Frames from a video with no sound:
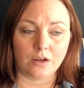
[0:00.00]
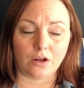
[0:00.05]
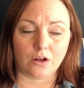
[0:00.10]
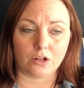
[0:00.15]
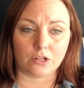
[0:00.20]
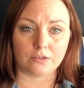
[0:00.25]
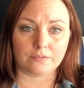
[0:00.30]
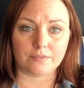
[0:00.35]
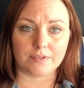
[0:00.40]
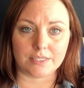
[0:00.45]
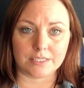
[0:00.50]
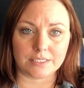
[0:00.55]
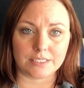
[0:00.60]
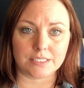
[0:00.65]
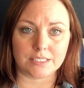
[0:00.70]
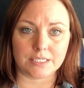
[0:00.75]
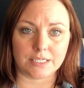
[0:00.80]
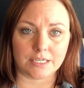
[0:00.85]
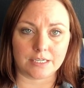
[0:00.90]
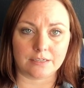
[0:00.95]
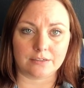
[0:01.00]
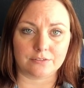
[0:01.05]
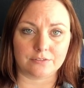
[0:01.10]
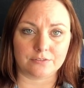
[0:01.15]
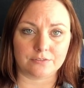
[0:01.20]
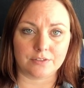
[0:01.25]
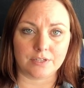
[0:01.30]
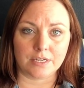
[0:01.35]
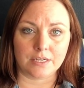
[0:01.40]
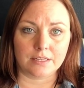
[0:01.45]
all of this stuff
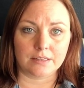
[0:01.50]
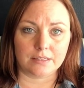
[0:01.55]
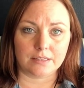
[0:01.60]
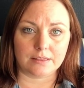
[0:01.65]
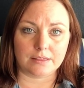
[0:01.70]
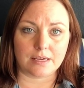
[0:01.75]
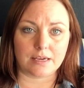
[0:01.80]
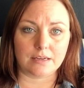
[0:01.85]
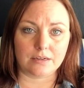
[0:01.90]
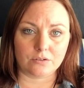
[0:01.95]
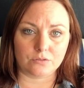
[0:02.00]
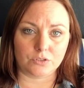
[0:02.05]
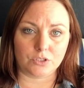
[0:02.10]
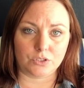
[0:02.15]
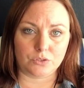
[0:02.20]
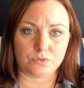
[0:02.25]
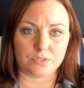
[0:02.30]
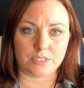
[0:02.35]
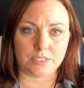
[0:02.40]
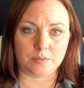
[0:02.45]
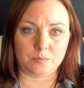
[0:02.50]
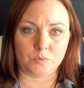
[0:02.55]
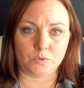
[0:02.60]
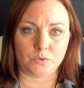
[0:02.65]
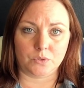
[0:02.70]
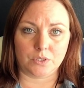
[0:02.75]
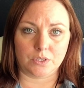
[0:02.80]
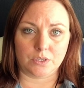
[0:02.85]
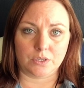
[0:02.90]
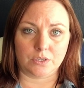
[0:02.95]
that they don't use
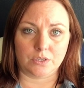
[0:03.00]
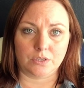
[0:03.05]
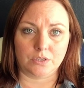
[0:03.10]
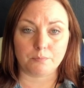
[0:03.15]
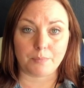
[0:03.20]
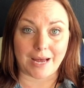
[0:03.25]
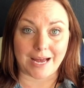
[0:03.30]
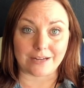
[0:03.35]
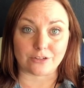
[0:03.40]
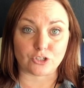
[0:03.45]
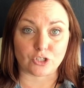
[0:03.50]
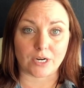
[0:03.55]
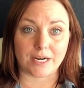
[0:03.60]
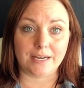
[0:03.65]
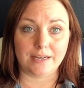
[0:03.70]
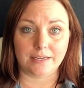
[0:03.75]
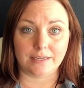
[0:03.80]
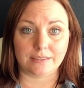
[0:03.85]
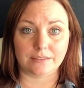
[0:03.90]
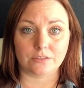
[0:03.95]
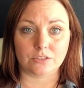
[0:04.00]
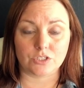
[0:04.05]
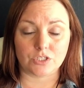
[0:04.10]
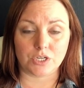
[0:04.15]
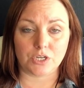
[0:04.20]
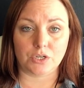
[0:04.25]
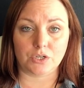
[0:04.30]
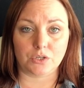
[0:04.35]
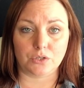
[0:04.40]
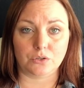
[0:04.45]
anymore by train
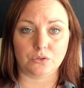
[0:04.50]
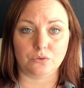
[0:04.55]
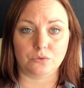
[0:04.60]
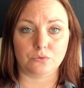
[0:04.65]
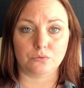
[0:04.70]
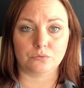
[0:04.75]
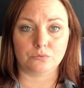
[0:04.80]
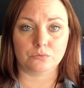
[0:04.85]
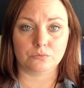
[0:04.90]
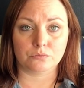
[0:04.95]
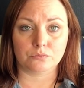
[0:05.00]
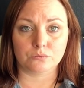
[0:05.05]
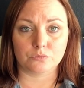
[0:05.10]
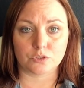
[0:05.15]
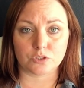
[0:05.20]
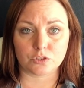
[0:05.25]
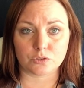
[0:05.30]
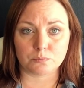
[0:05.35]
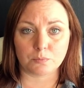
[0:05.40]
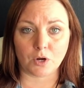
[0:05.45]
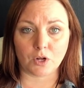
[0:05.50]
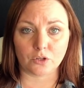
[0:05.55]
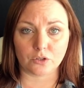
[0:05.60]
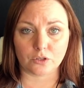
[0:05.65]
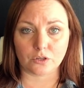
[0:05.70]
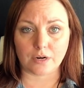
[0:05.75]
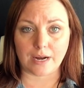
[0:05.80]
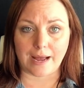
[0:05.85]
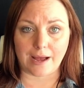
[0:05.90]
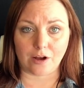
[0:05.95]
to
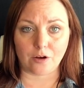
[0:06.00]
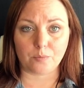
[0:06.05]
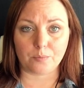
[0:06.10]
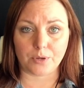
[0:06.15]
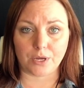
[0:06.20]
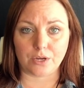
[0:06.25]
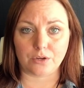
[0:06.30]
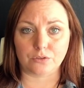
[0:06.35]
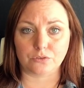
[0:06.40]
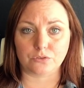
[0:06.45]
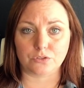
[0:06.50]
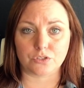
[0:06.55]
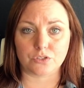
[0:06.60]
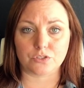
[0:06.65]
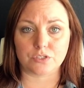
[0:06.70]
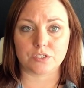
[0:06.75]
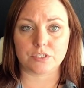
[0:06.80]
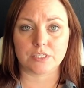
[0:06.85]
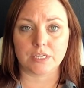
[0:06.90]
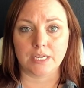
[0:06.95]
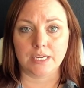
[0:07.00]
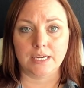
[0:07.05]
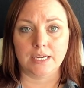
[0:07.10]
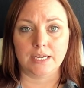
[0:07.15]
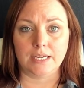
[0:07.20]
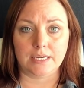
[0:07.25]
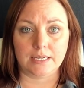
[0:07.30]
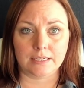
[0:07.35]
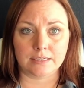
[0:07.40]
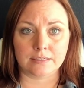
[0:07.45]
smaller outposts
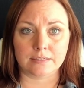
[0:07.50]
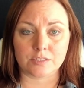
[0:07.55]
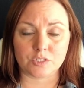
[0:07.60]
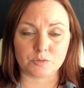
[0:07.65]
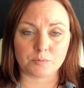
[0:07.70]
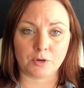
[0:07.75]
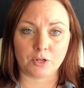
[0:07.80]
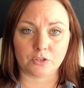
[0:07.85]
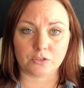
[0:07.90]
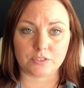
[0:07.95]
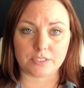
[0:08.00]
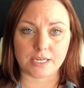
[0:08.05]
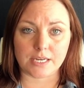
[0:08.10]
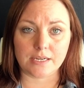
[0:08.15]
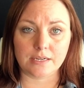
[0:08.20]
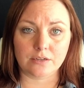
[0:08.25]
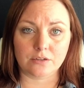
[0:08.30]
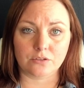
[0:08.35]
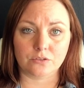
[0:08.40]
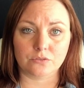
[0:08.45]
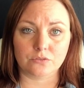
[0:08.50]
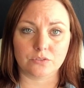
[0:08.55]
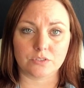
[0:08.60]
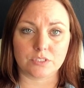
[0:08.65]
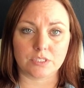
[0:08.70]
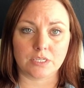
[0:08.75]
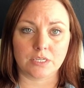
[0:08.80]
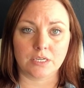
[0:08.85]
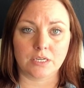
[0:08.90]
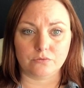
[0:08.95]
in smaller
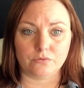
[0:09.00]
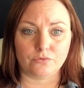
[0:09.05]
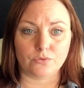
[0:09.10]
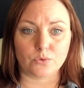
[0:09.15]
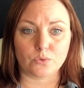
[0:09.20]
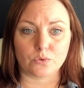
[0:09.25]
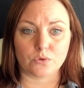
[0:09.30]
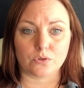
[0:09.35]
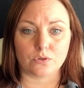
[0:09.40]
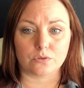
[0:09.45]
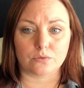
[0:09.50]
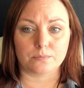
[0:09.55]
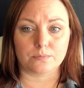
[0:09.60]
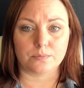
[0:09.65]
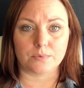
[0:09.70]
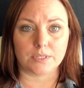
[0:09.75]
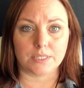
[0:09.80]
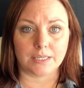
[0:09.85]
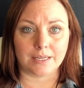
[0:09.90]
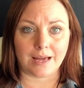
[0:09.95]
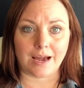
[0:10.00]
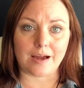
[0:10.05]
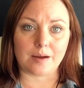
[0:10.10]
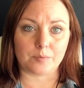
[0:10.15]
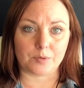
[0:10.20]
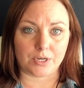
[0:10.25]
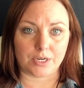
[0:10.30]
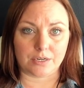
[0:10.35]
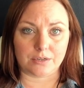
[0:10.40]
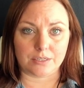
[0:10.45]
towns for the
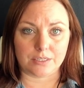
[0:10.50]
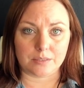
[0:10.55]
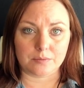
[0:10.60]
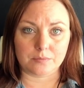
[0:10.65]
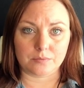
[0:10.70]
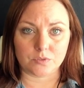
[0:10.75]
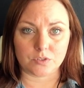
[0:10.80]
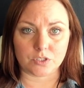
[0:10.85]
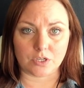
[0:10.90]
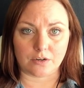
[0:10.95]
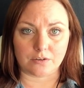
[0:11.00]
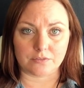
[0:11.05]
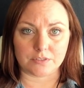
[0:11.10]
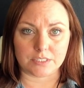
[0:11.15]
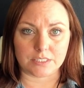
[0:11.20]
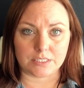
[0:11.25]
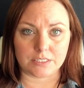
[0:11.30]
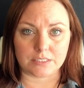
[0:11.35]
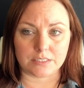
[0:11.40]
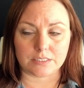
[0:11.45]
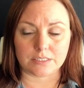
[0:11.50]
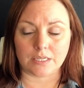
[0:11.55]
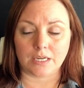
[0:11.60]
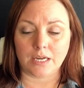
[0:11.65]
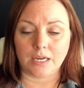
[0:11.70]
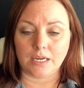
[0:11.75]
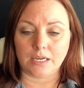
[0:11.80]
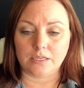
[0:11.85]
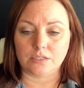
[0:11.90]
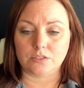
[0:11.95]
library services.
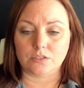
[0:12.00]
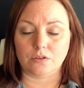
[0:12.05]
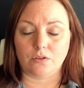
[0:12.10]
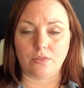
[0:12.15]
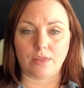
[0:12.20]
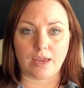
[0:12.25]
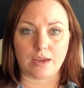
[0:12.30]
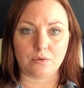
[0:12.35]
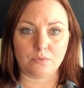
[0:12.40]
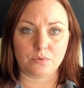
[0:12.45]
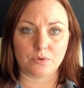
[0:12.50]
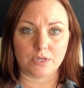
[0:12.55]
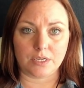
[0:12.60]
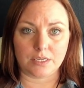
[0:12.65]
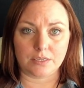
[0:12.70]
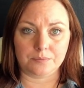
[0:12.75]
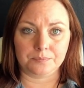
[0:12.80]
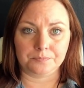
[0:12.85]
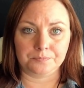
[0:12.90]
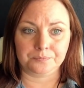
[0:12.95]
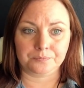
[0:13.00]
So they would